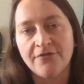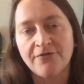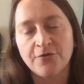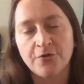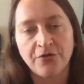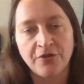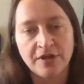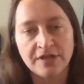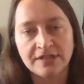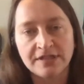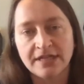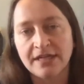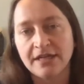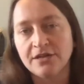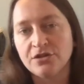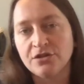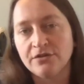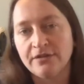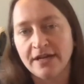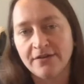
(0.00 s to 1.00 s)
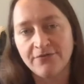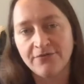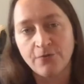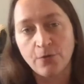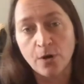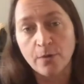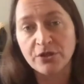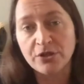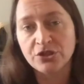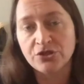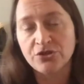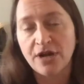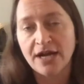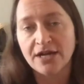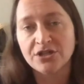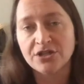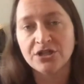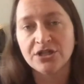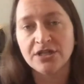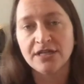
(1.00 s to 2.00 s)
for things like like form
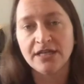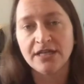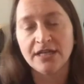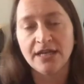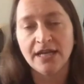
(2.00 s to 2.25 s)
extraction and,